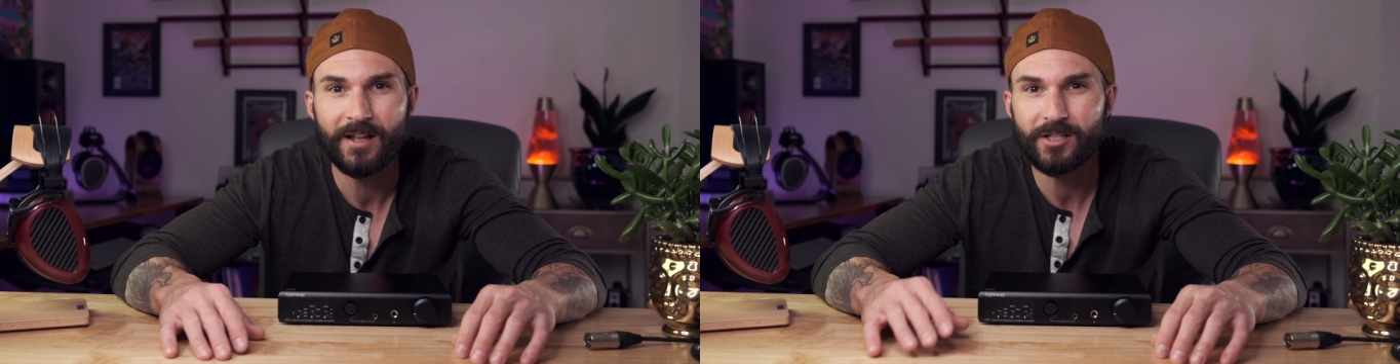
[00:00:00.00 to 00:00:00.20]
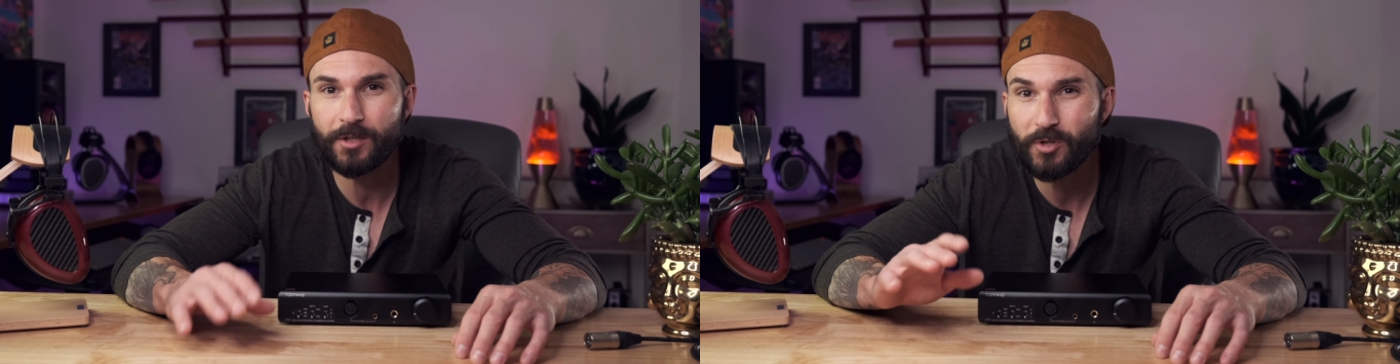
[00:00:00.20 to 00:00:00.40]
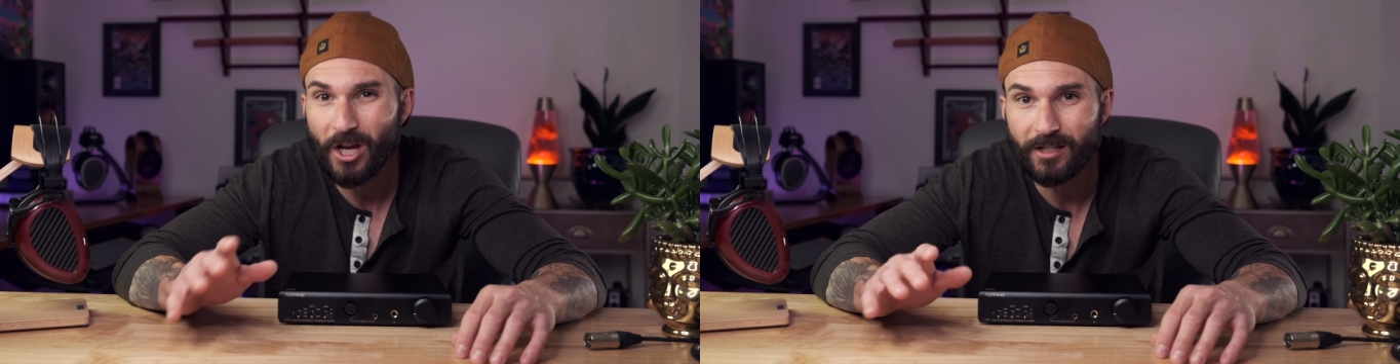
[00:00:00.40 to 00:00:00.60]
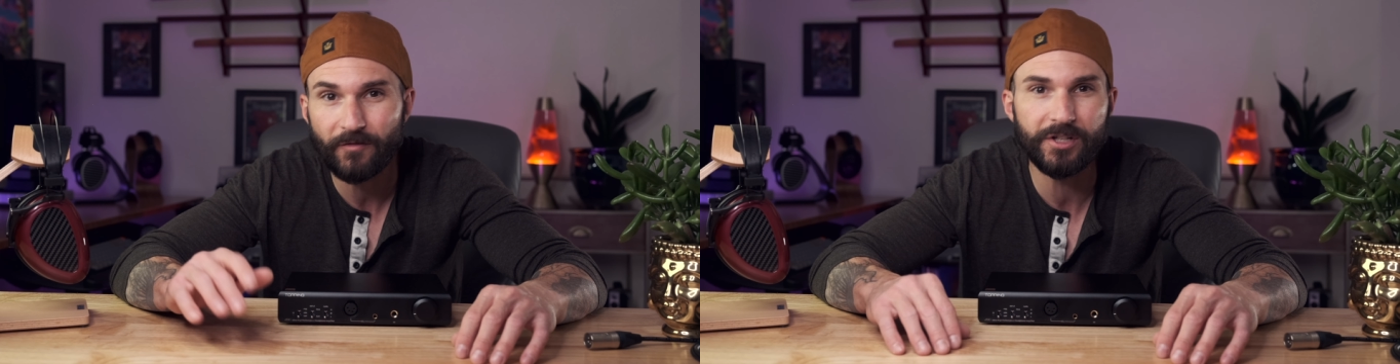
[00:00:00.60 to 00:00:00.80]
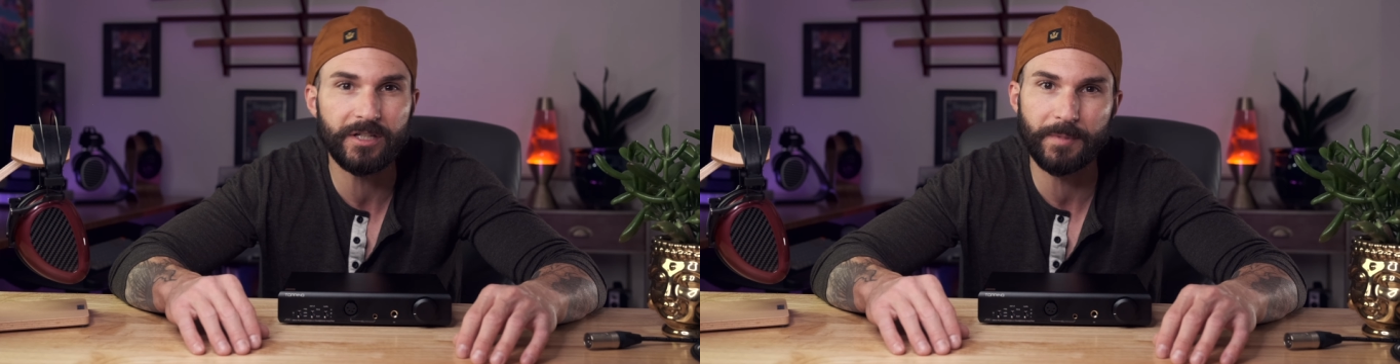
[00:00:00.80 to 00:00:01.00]

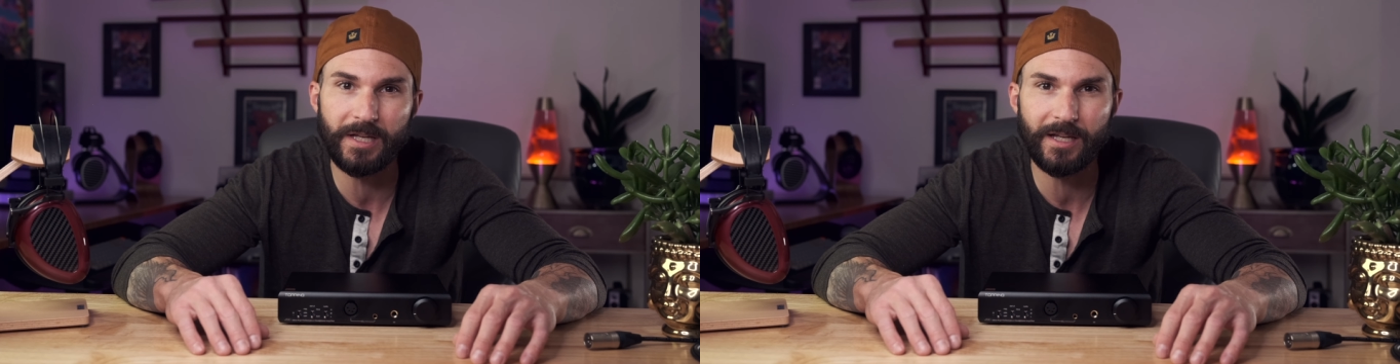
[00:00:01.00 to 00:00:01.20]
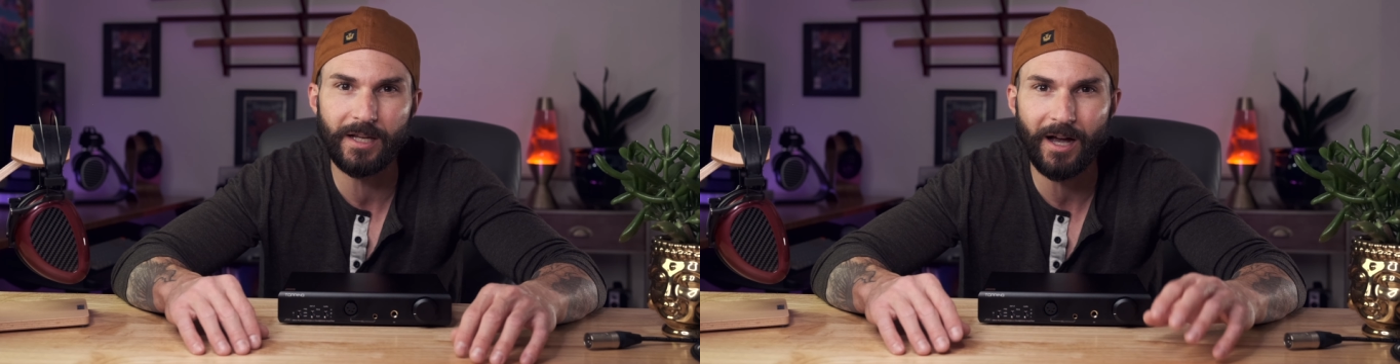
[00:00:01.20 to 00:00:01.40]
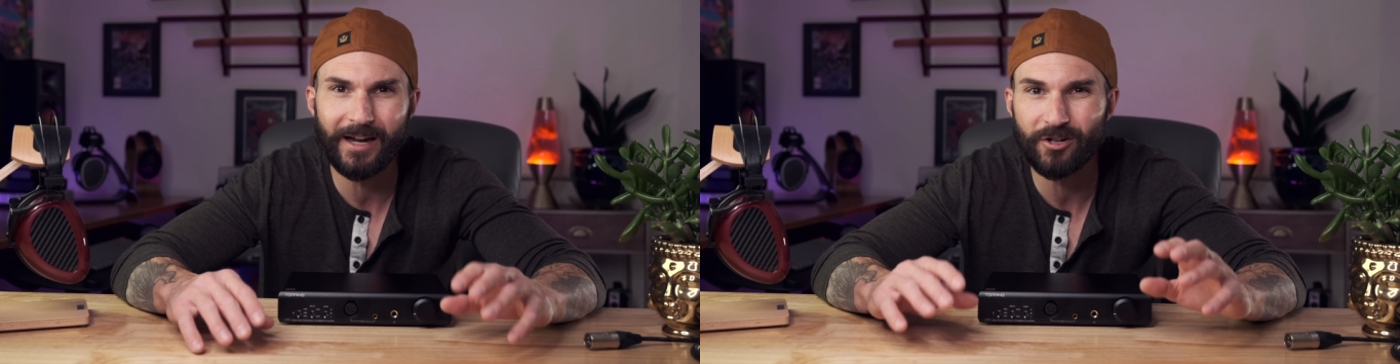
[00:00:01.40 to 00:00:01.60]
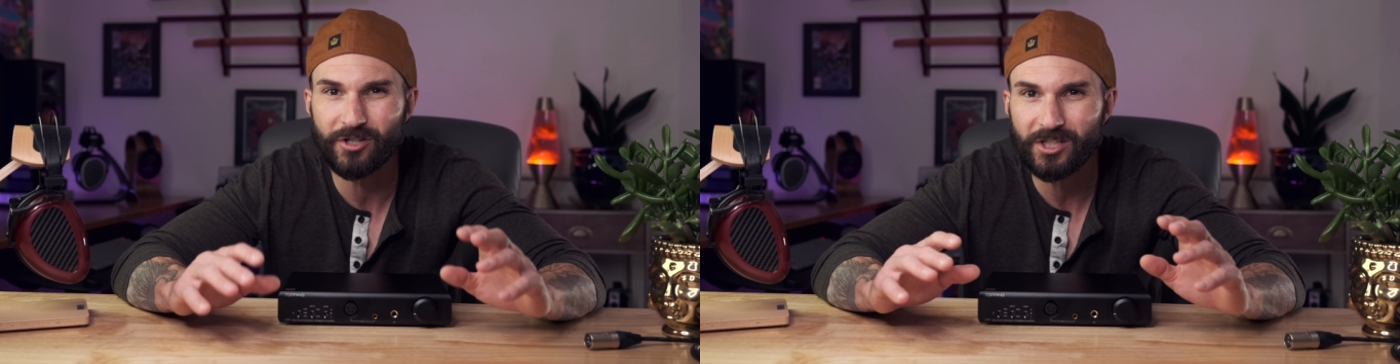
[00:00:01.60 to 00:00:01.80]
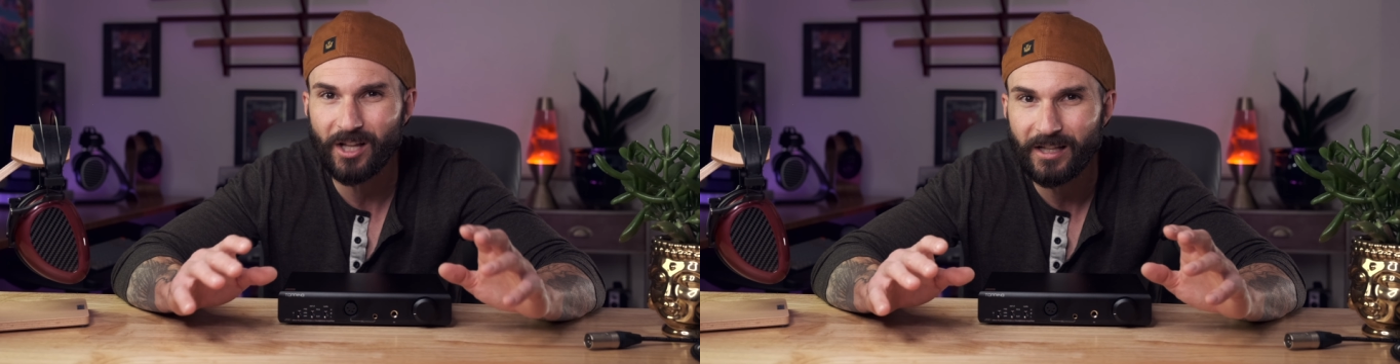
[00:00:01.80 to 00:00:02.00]
subjectively speaking, I hear
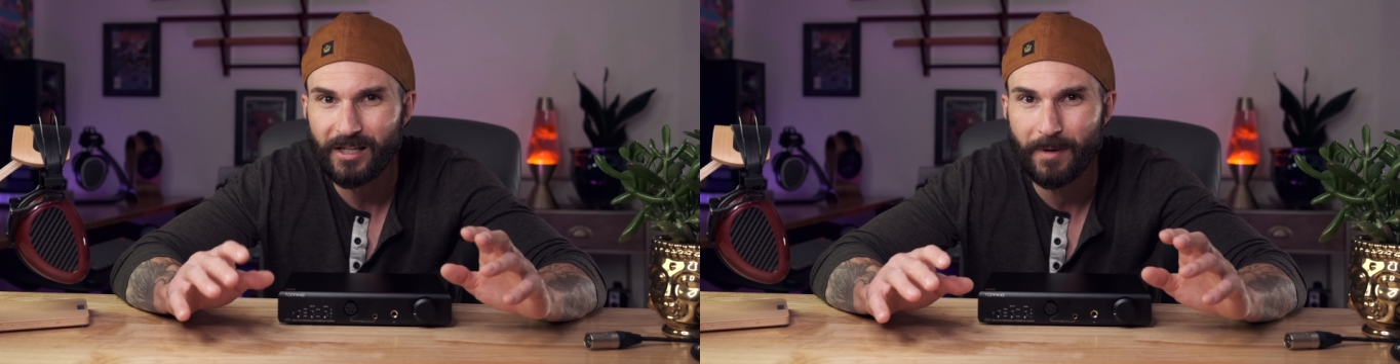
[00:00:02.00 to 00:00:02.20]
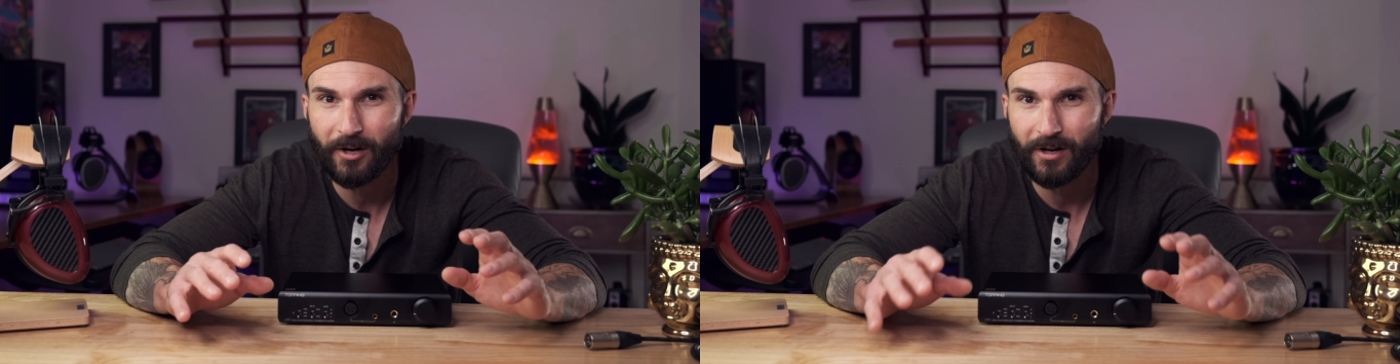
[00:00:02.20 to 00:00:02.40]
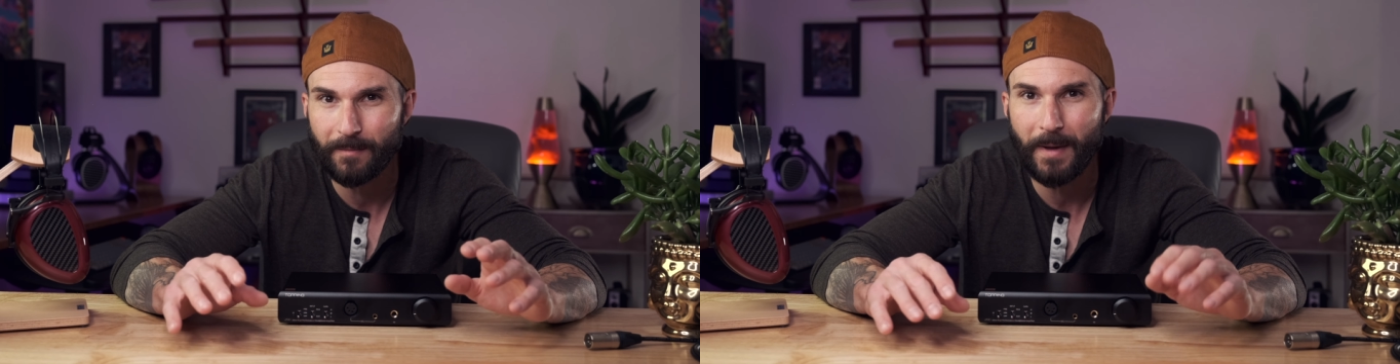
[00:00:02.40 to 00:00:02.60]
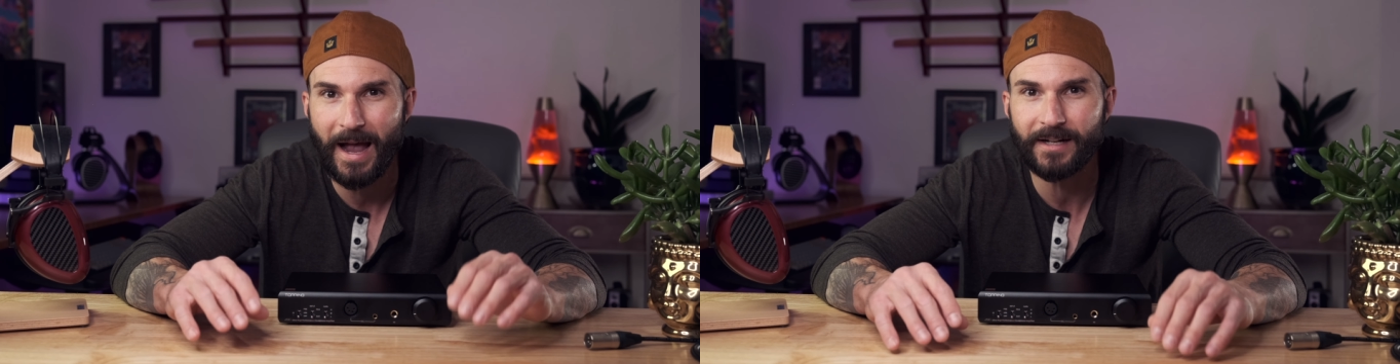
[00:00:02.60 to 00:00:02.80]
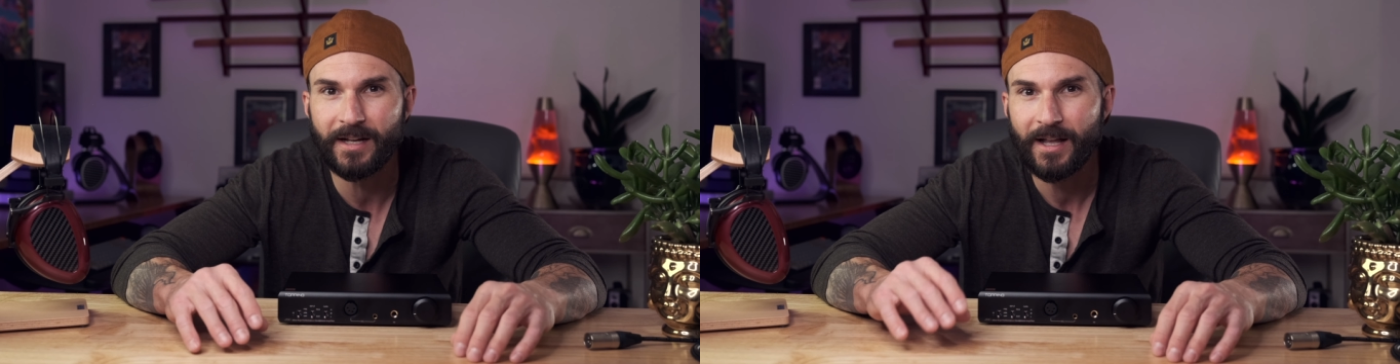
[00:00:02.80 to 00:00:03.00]
slightly better
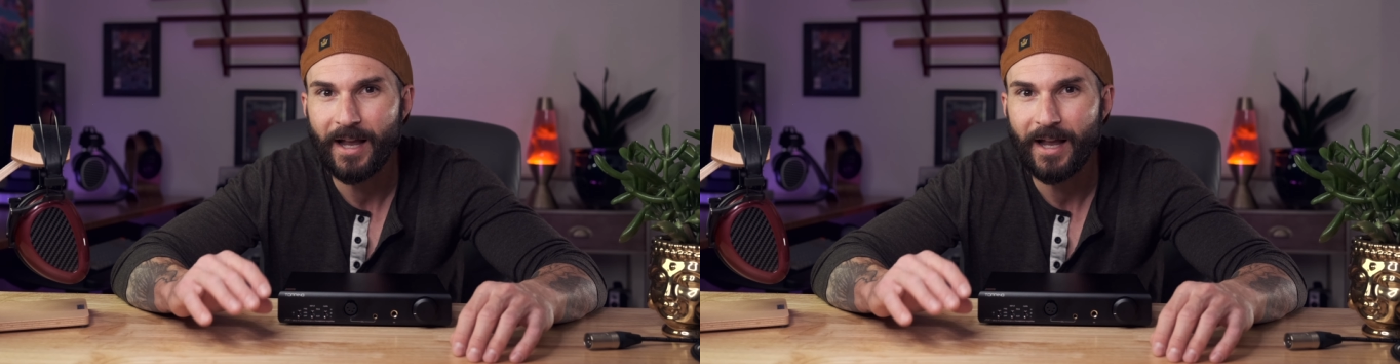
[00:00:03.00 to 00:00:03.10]
impact